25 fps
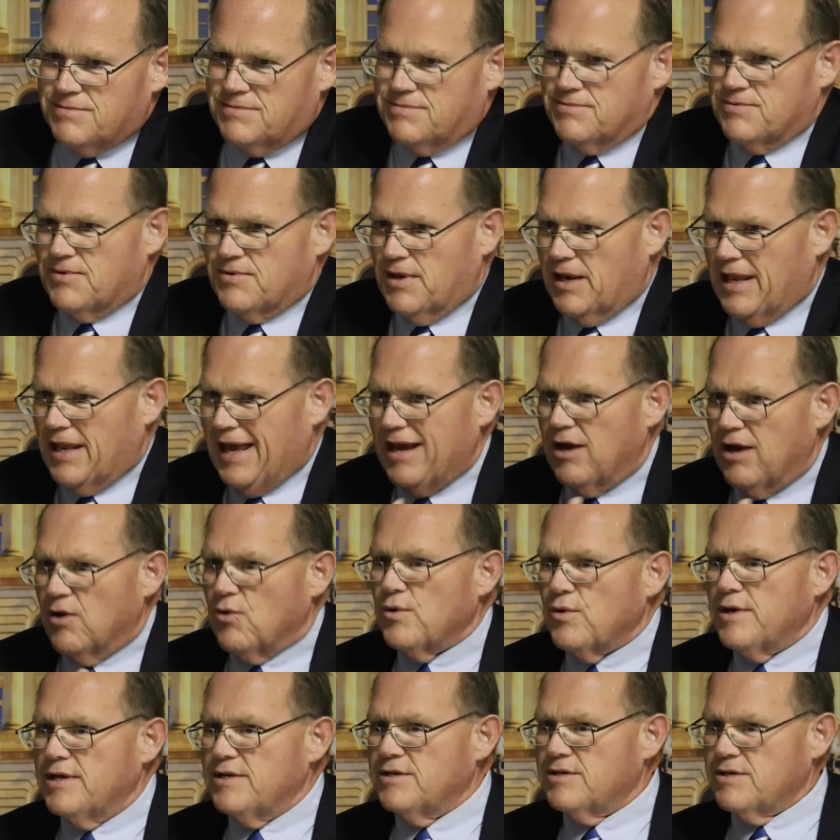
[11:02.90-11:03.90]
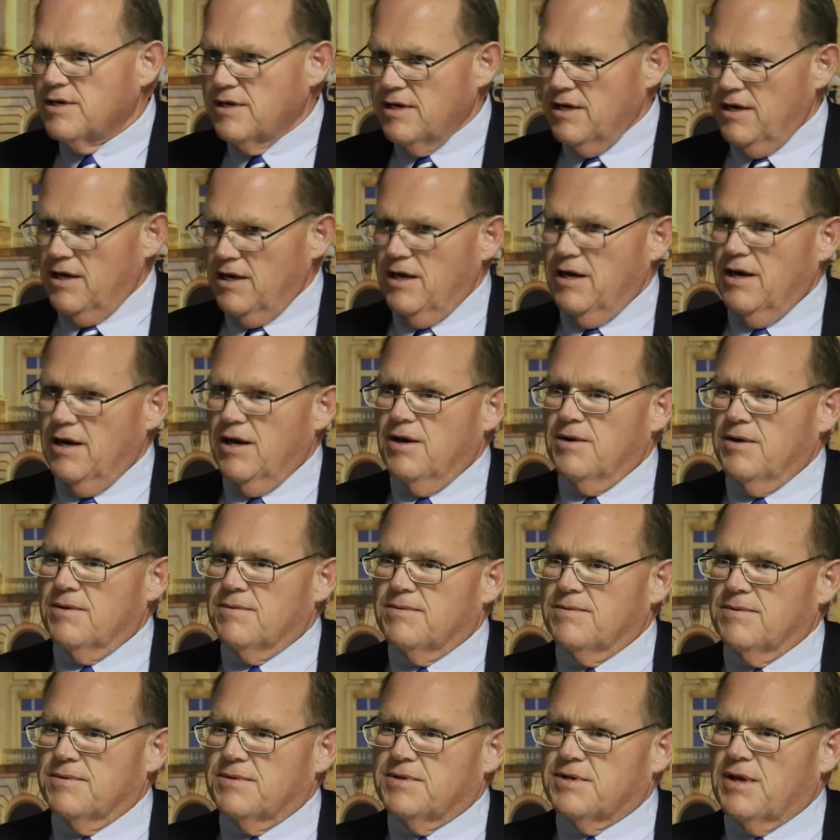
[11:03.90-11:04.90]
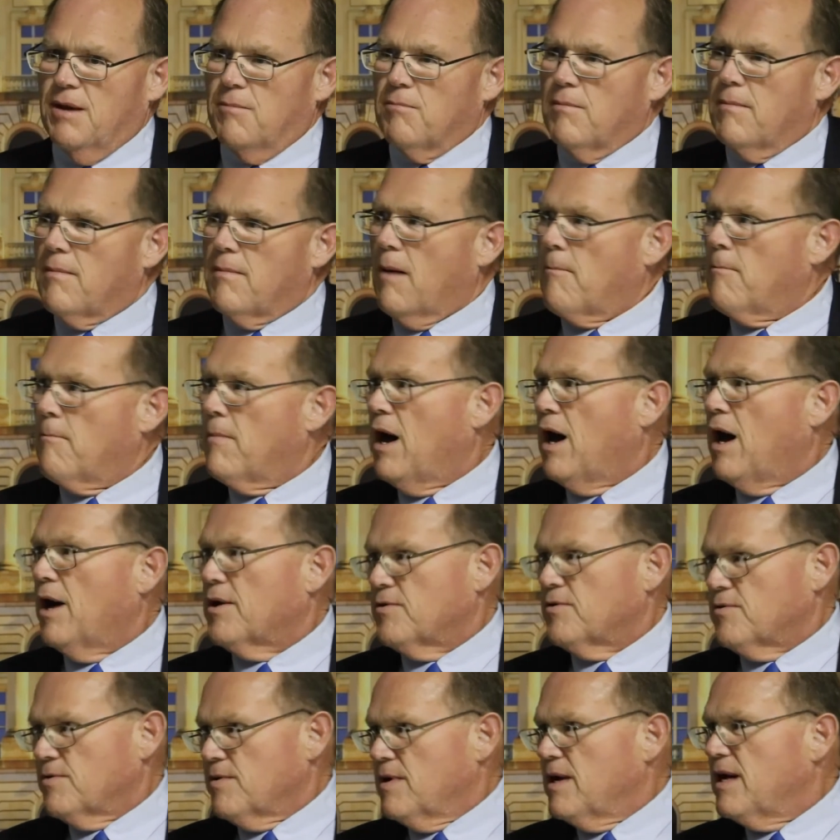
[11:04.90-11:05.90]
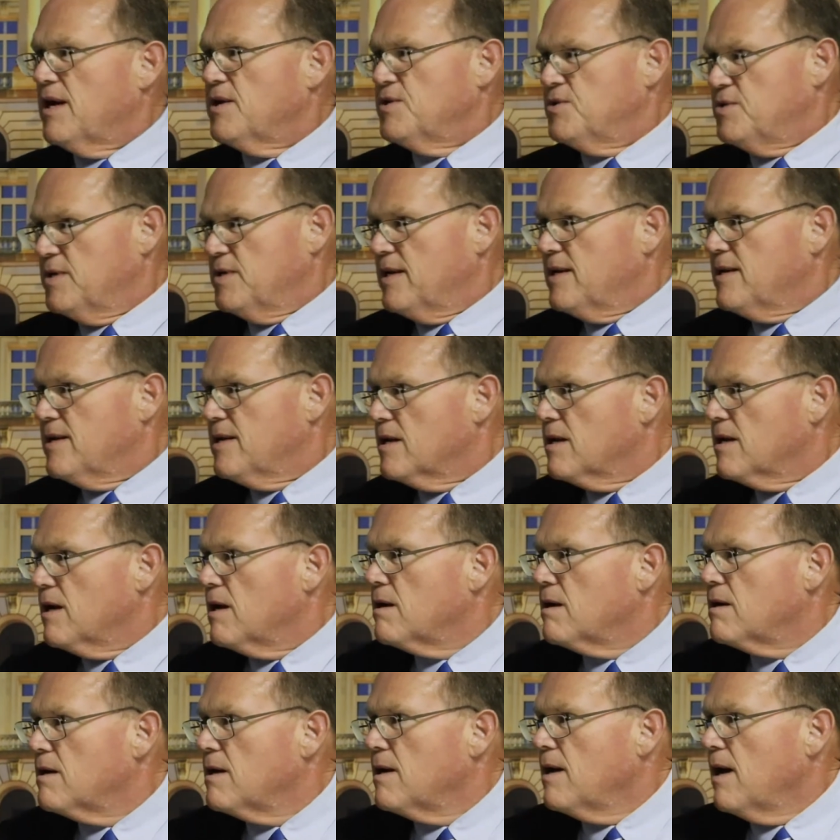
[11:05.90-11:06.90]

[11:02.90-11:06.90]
language some modern agenda,